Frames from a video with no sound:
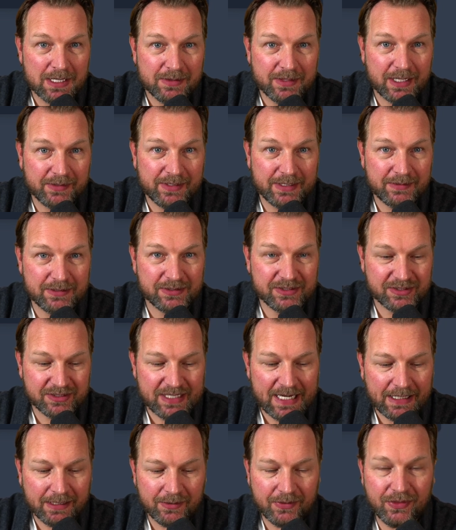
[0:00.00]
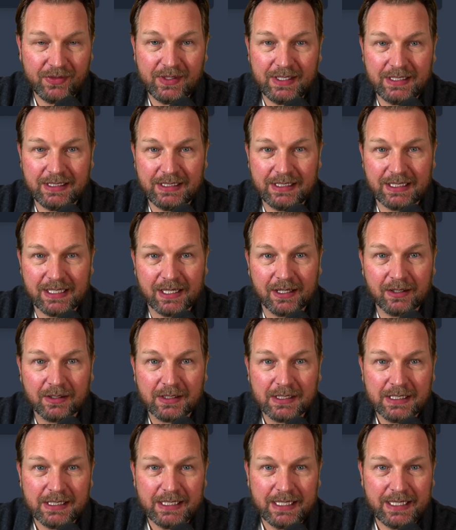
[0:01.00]
Now, then the second thing here
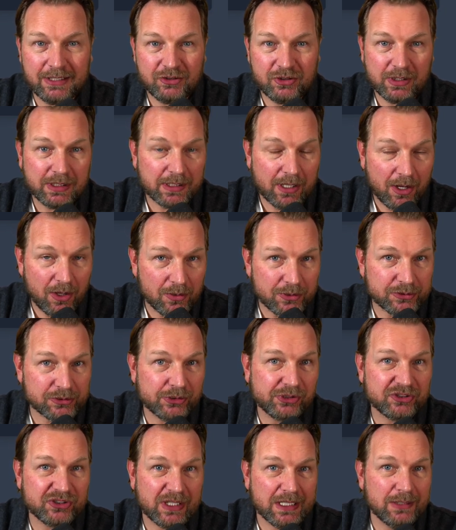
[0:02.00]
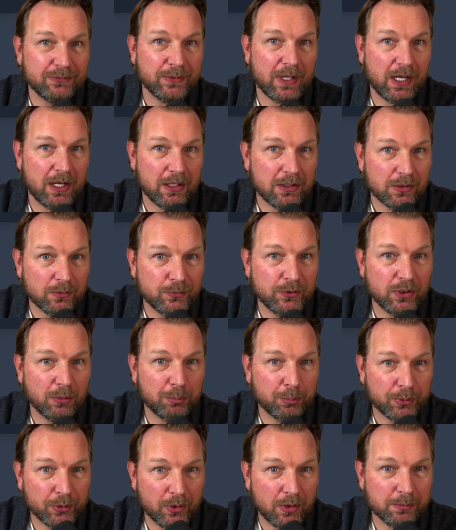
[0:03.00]
is you can also save all of your
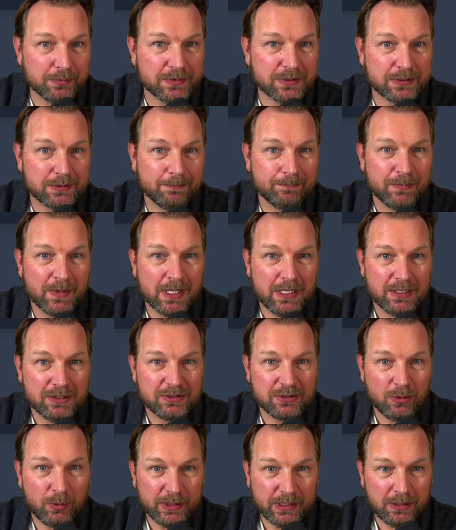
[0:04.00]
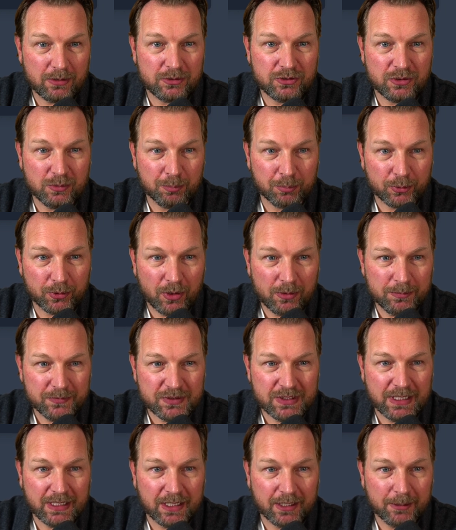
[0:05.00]
prompts. So when I go to
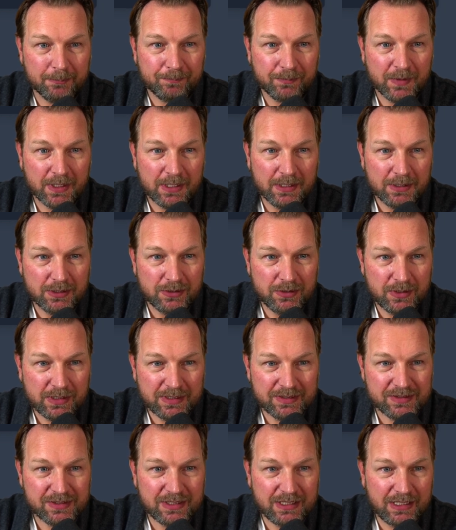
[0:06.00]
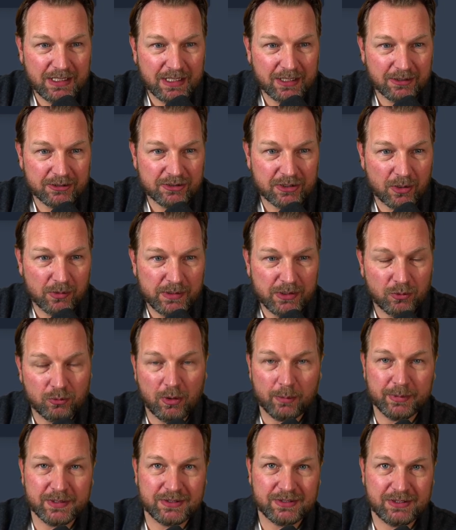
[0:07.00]
prompts here, you can see here Tony
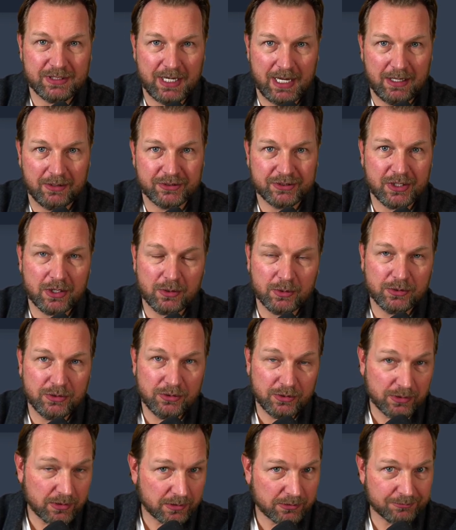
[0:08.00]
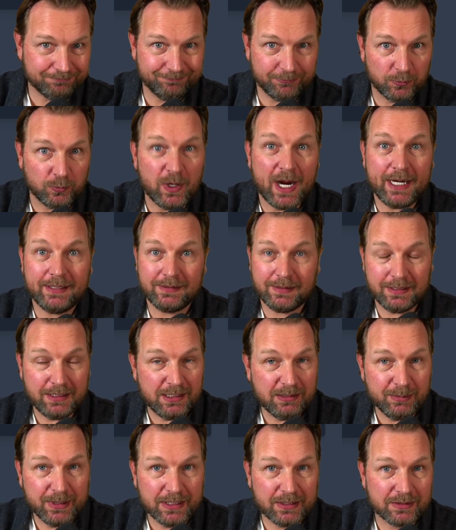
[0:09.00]
Robbins style. So you could write
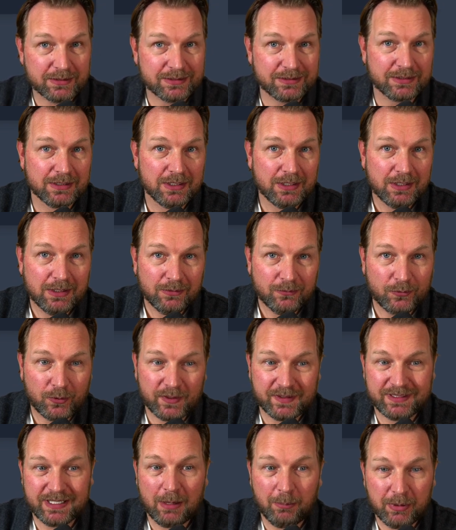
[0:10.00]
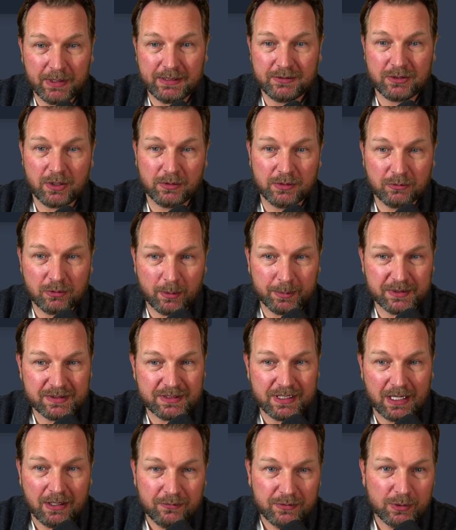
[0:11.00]
emails, for example, in Tony Robbins
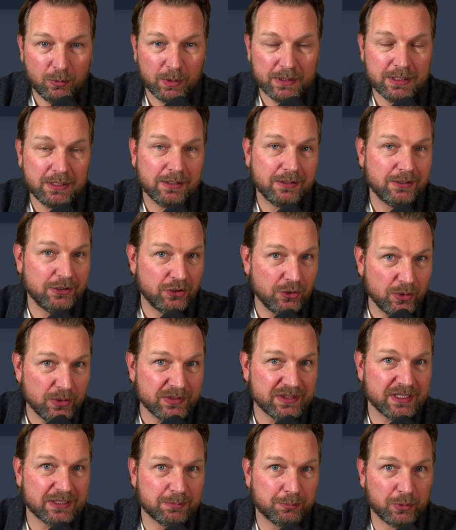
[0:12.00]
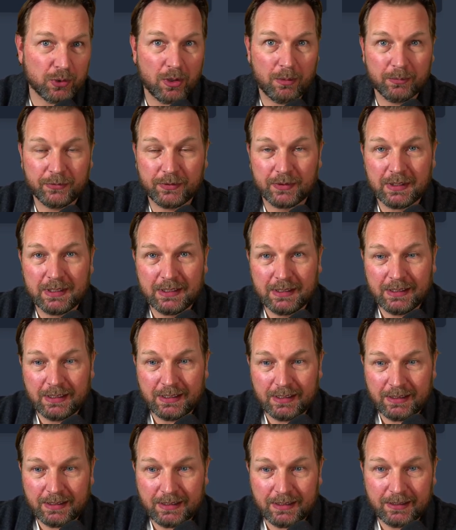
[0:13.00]
style. If you want to use this prompt,
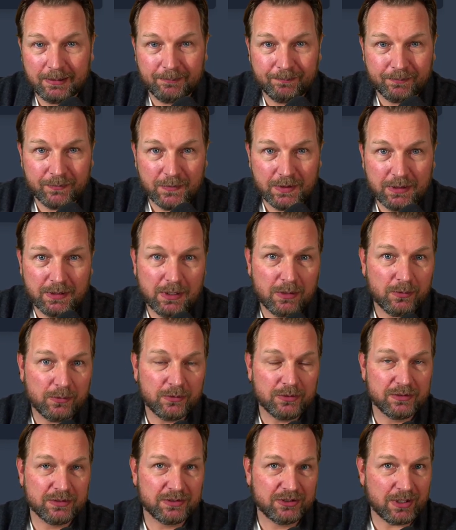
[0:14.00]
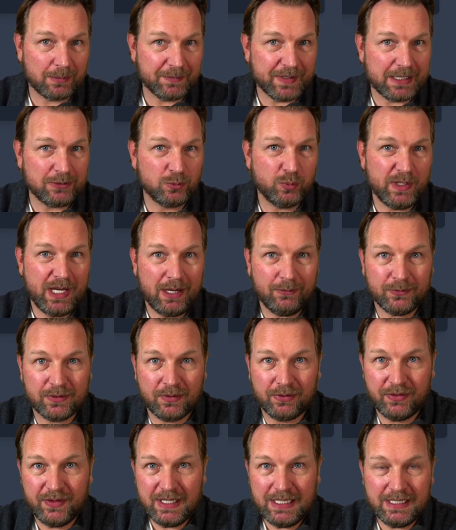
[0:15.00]
you know, sometimes we have to
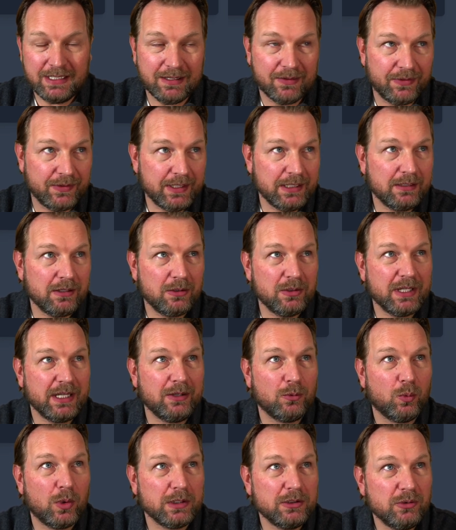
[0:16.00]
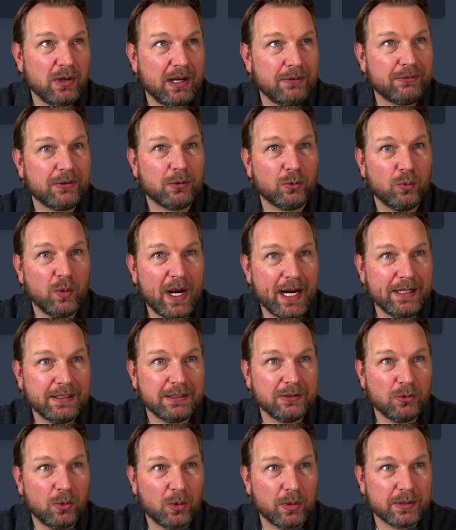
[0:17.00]
think, okay, what do I have to write
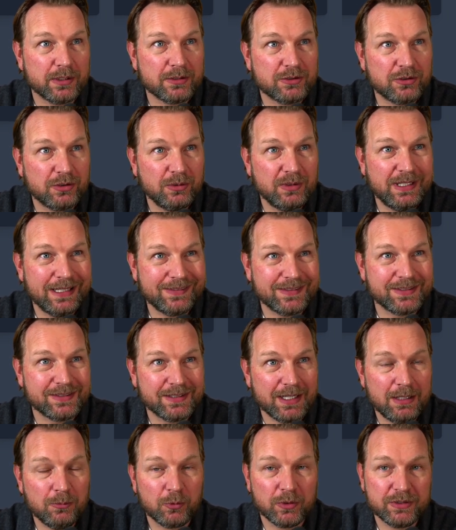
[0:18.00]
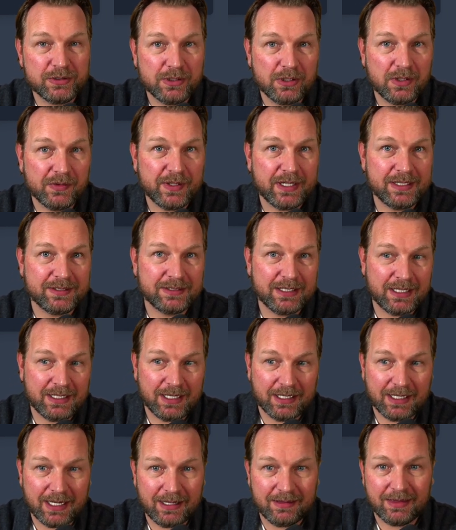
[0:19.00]
in order to get the same result as that I
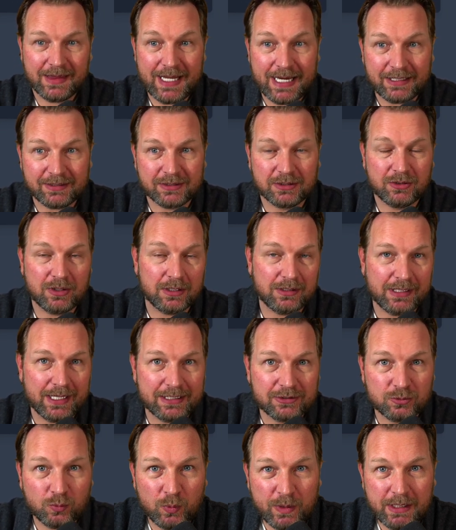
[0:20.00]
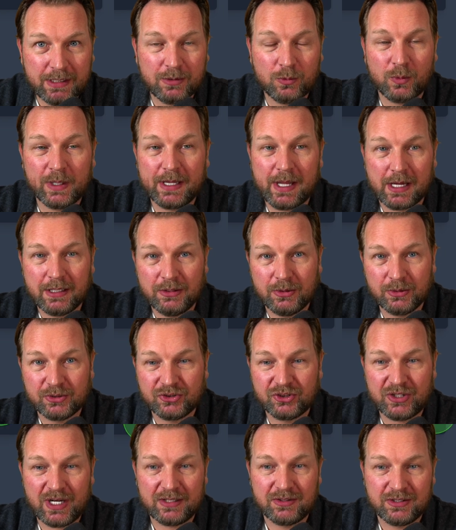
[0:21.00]
got last week when I
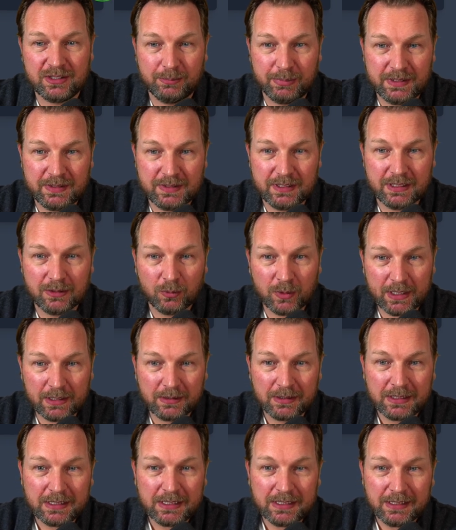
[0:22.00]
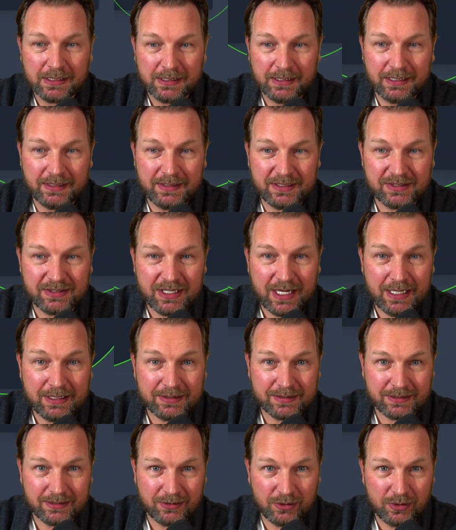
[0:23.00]
used ChatGPT? Well, in this
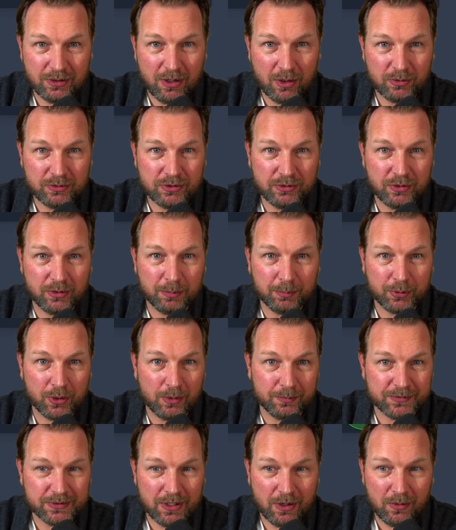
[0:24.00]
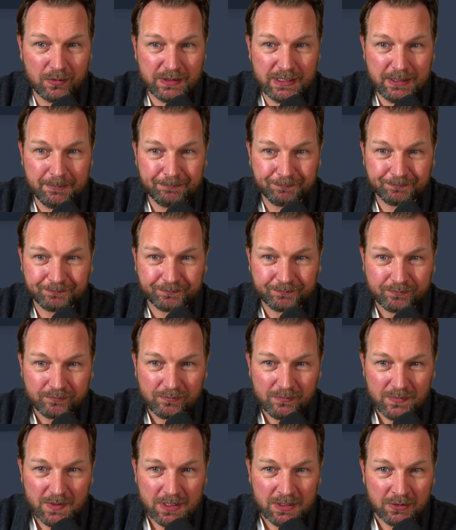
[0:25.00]
case, you go to your prompts only,
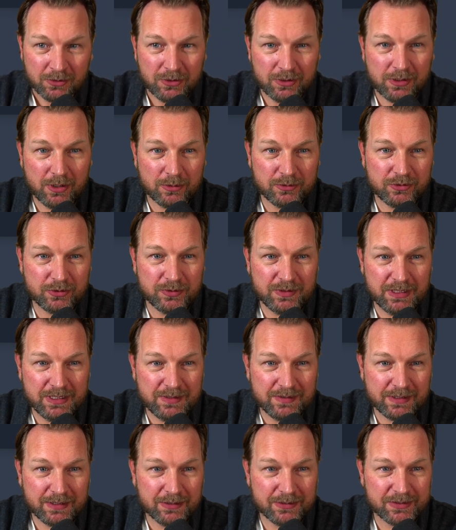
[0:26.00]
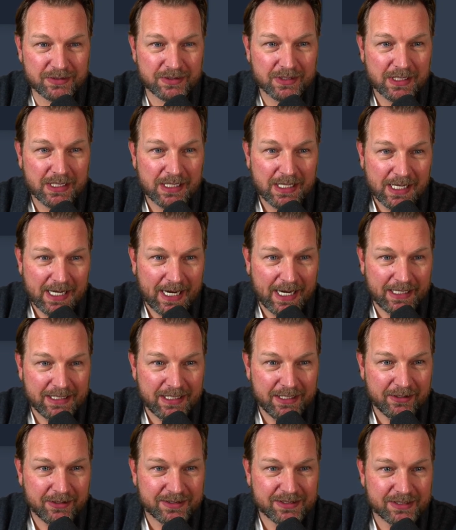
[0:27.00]
you go to details, and
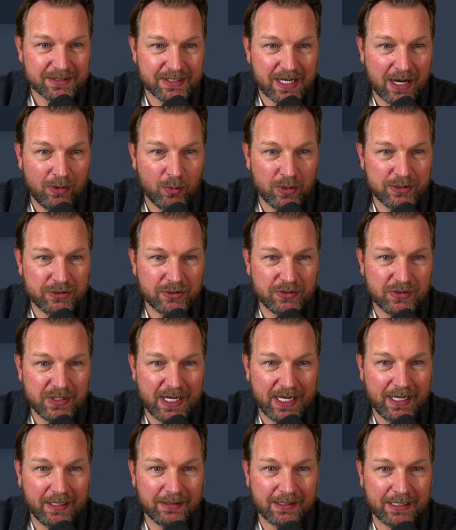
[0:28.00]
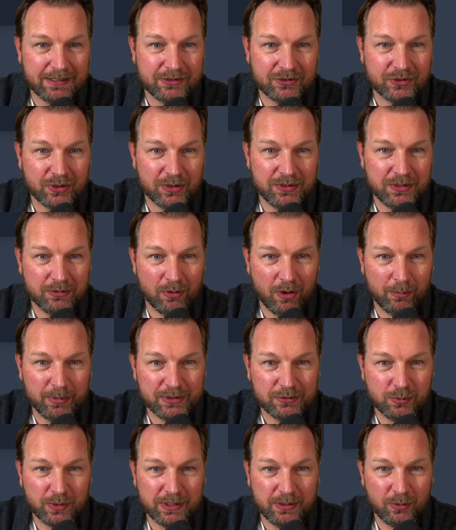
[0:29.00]
here it says, I want you to act like Tony
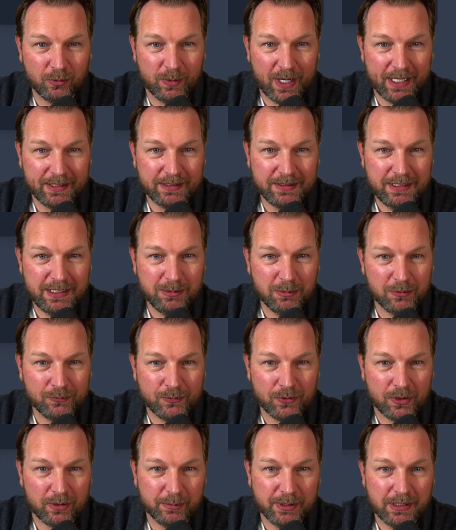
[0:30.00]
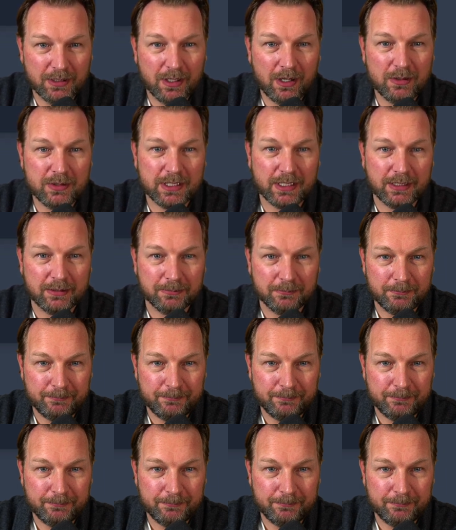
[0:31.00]
Robbins when you write an email for me. Okay,